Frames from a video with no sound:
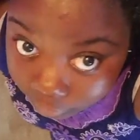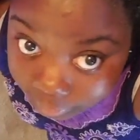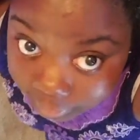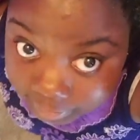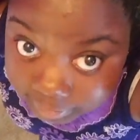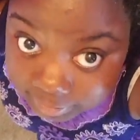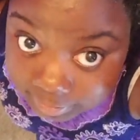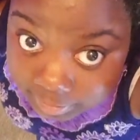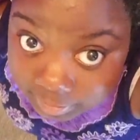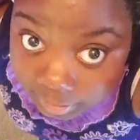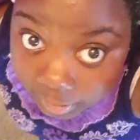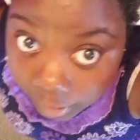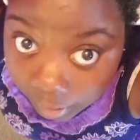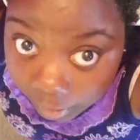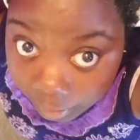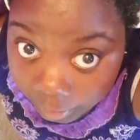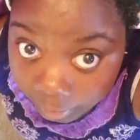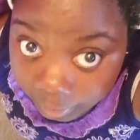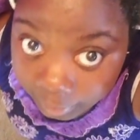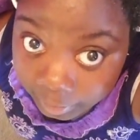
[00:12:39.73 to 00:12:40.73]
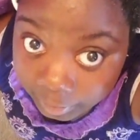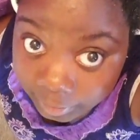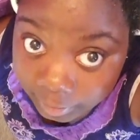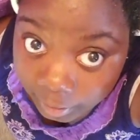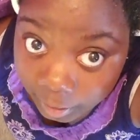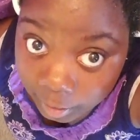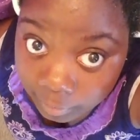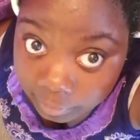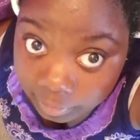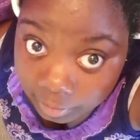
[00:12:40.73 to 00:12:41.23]
rinse, I
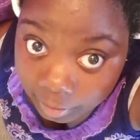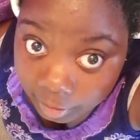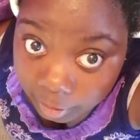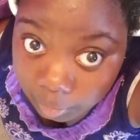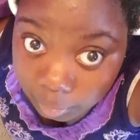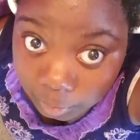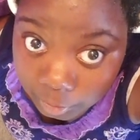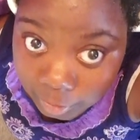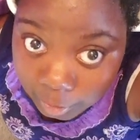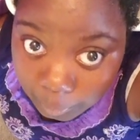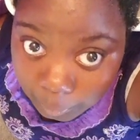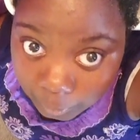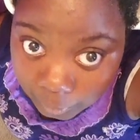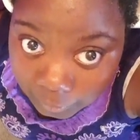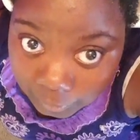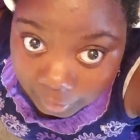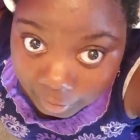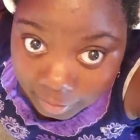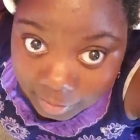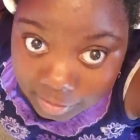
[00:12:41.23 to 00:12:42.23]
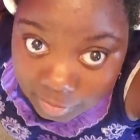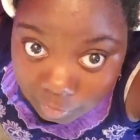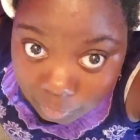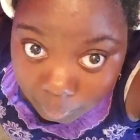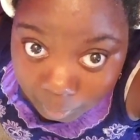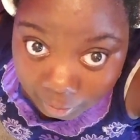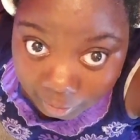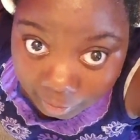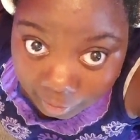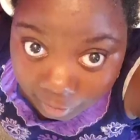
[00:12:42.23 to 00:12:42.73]
have a lot of buildup on the ends of
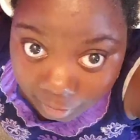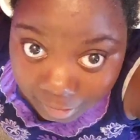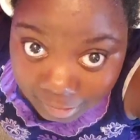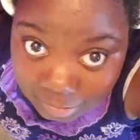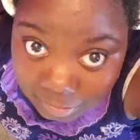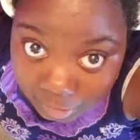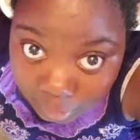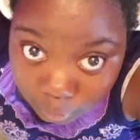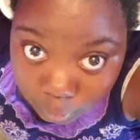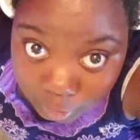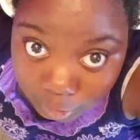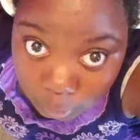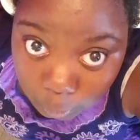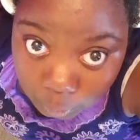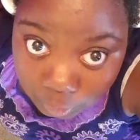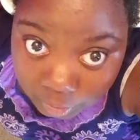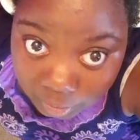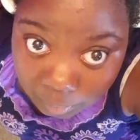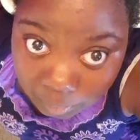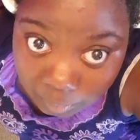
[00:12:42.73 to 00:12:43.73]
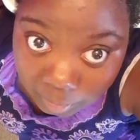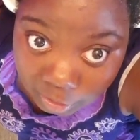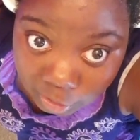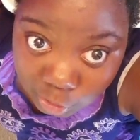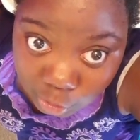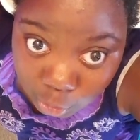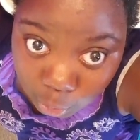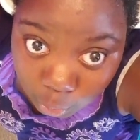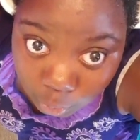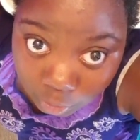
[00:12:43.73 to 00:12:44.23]
my hair, so I really wanted to make
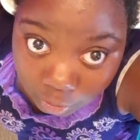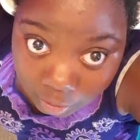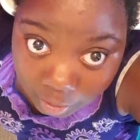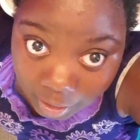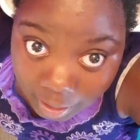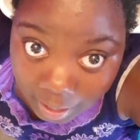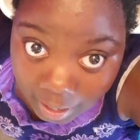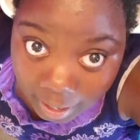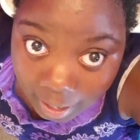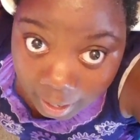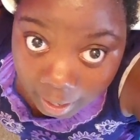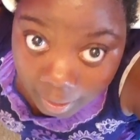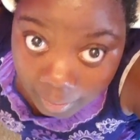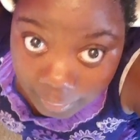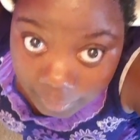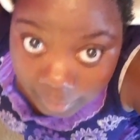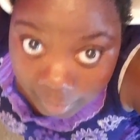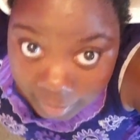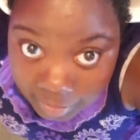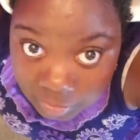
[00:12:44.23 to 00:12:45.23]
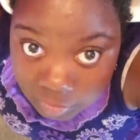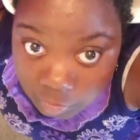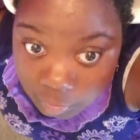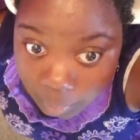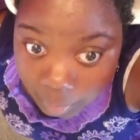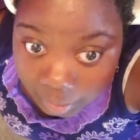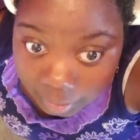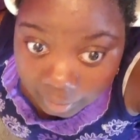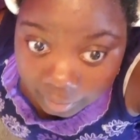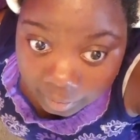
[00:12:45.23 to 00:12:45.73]
sure the ends of
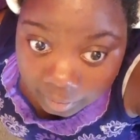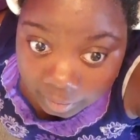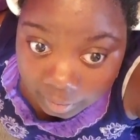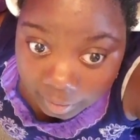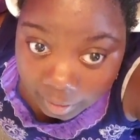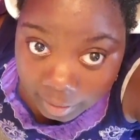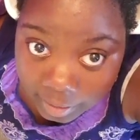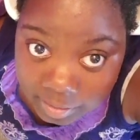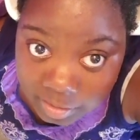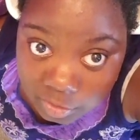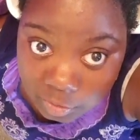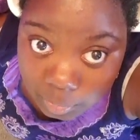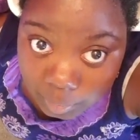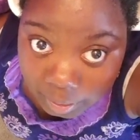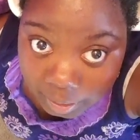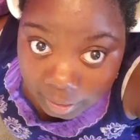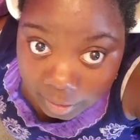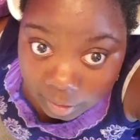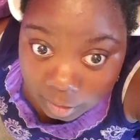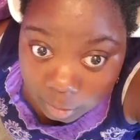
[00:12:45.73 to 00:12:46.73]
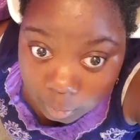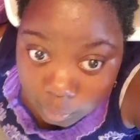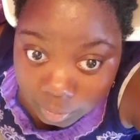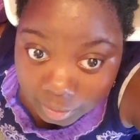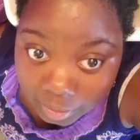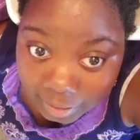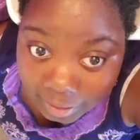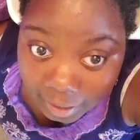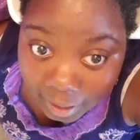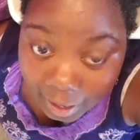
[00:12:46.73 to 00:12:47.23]
my hair were
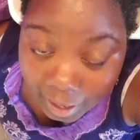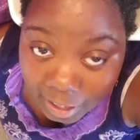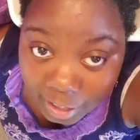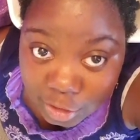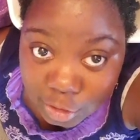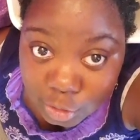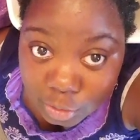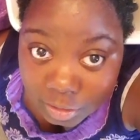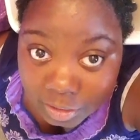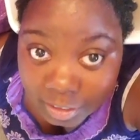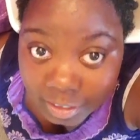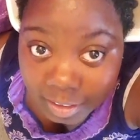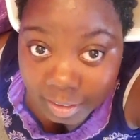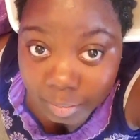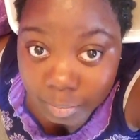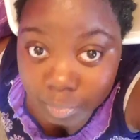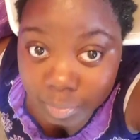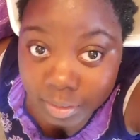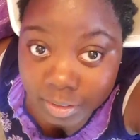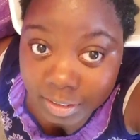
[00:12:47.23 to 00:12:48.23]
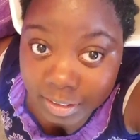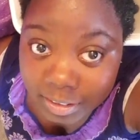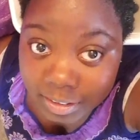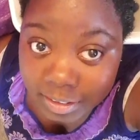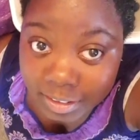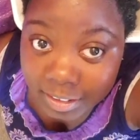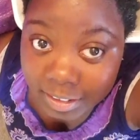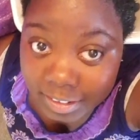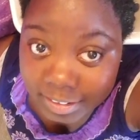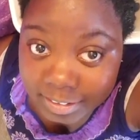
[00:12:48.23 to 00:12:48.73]
like actually
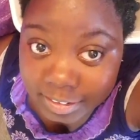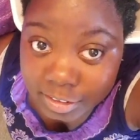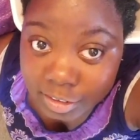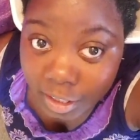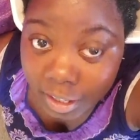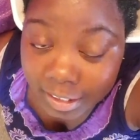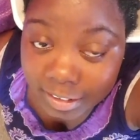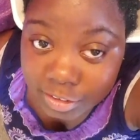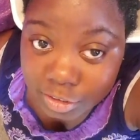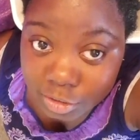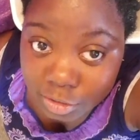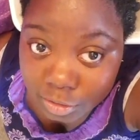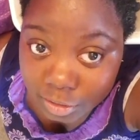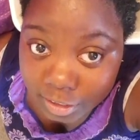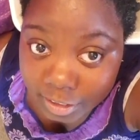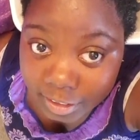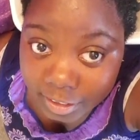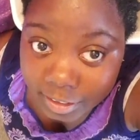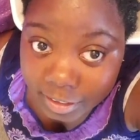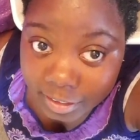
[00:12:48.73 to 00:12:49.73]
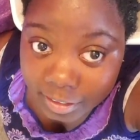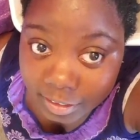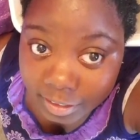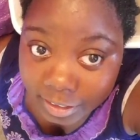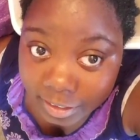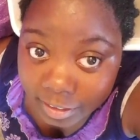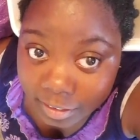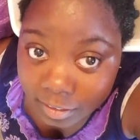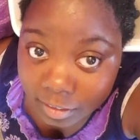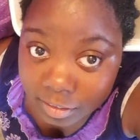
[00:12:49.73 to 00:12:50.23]
completely saturated,
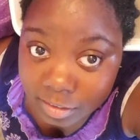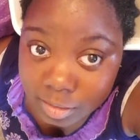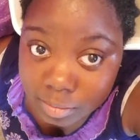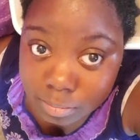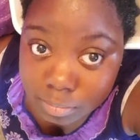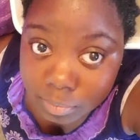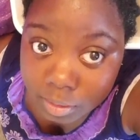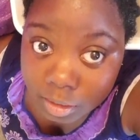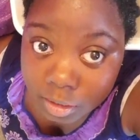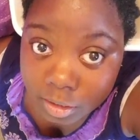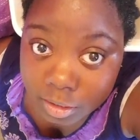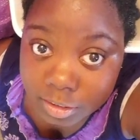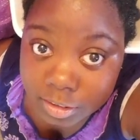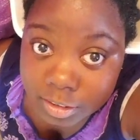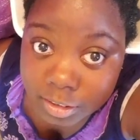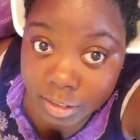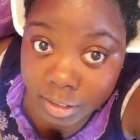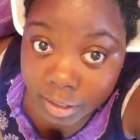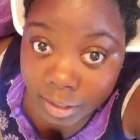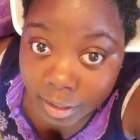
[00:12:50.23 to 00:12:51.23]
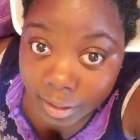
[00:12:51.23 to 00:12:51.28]
like submerged